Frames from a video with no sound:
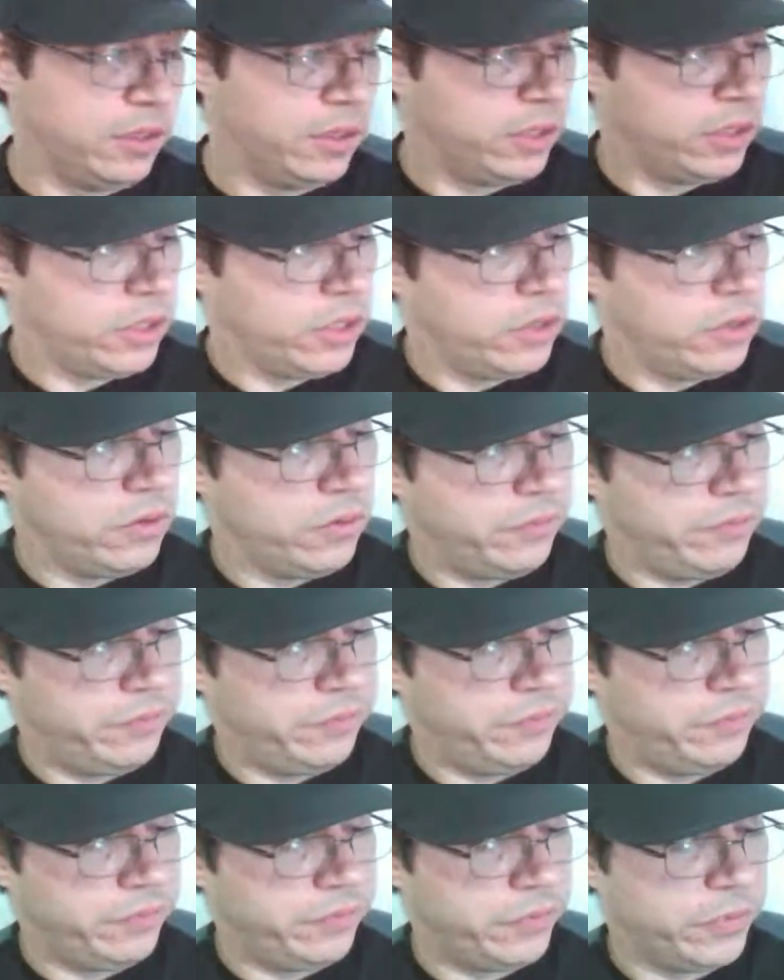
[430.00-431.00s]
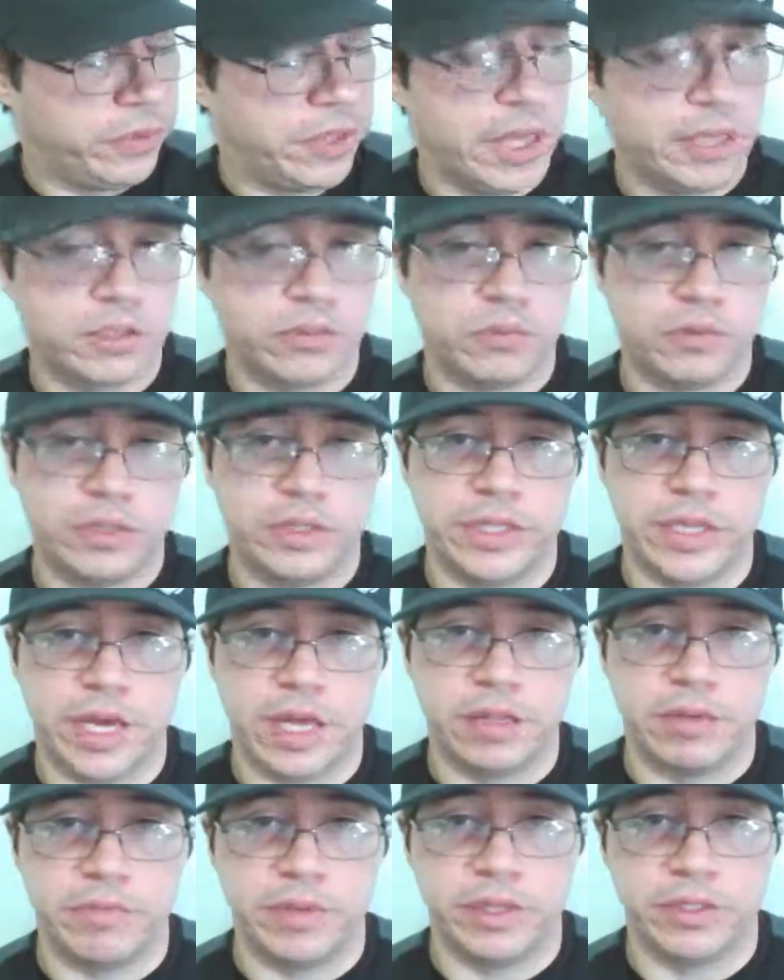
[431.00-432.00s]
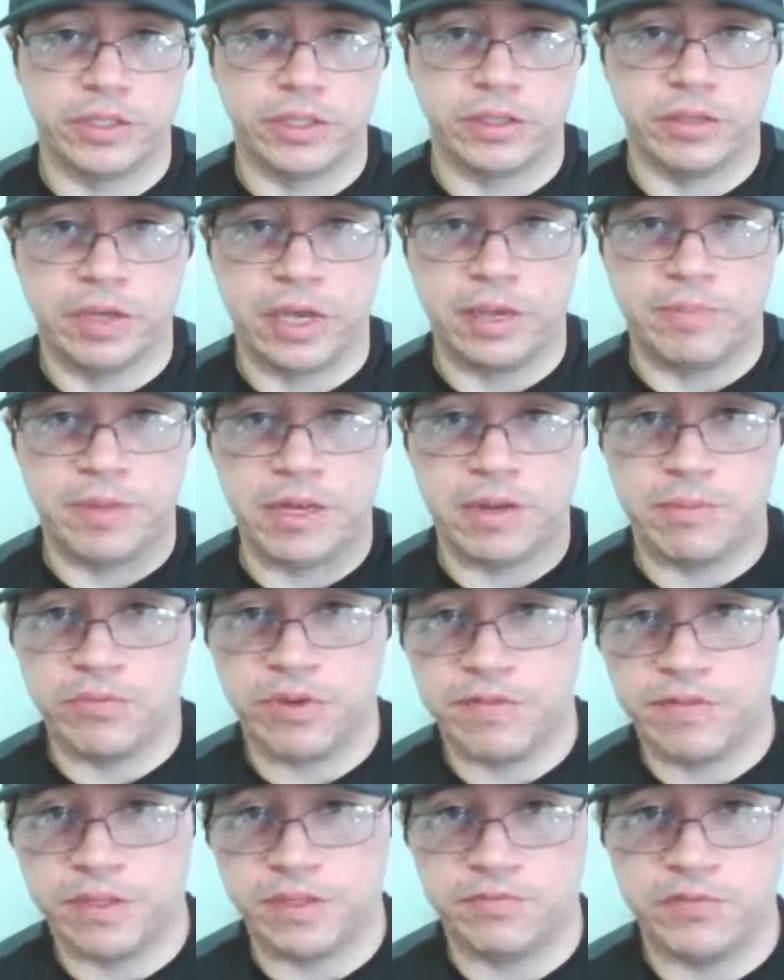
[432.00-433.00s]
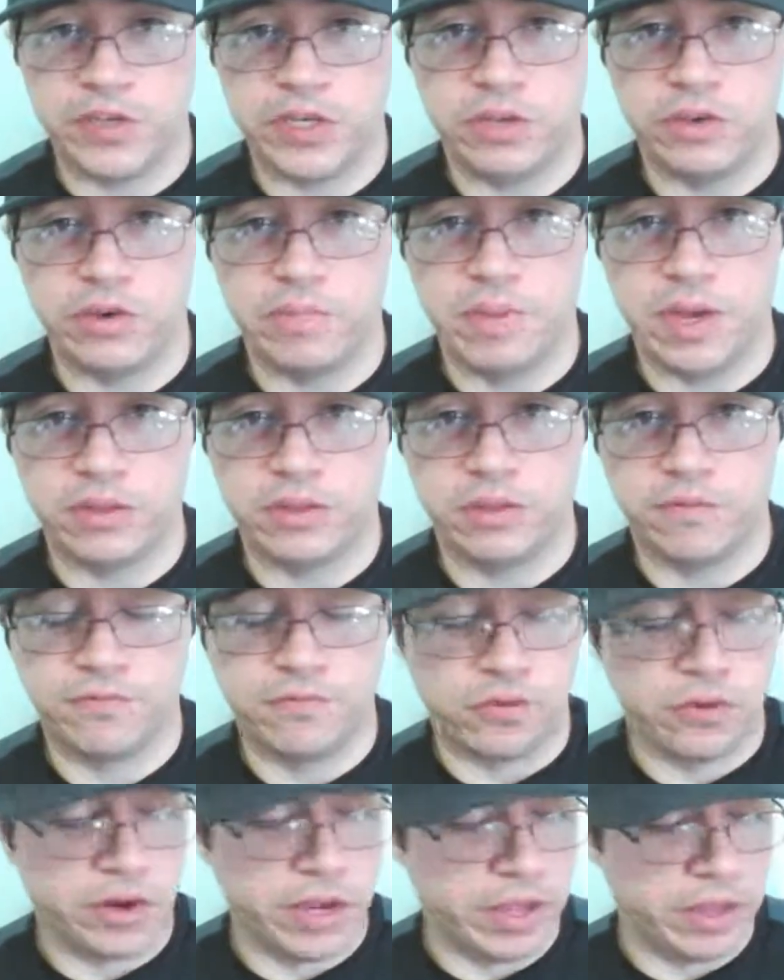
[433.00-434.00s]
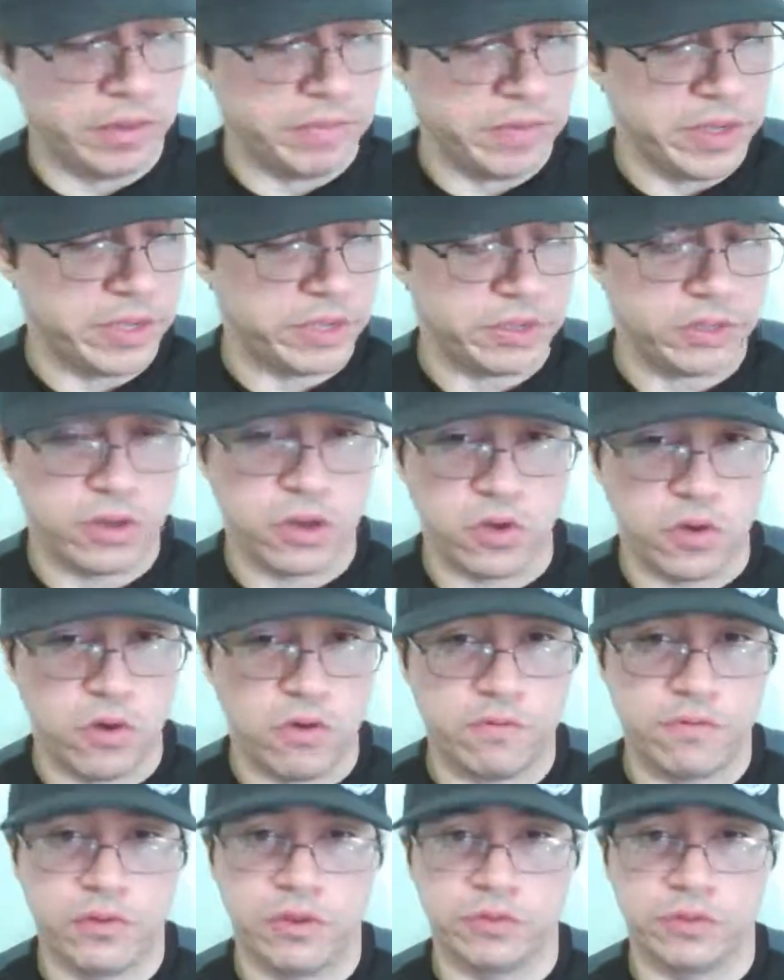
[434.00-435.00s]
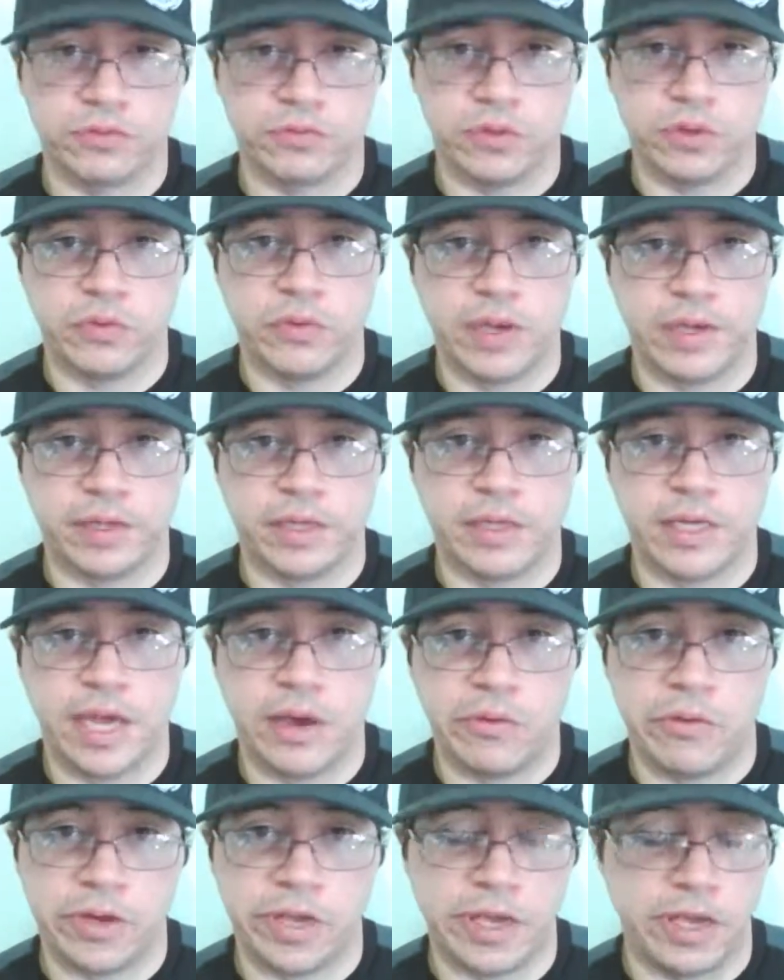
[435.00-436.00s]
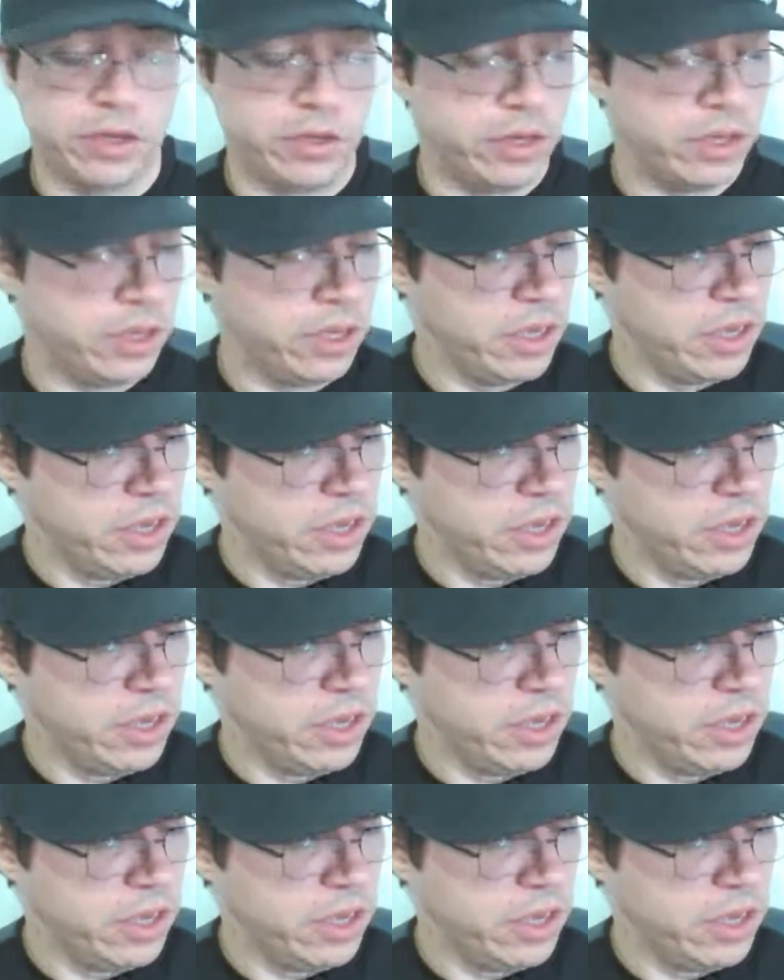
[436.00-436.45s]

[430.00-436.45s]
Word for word: So that's one of the elements, and I made a previous video about the 4 elements, and I'll go over those real quickly now again.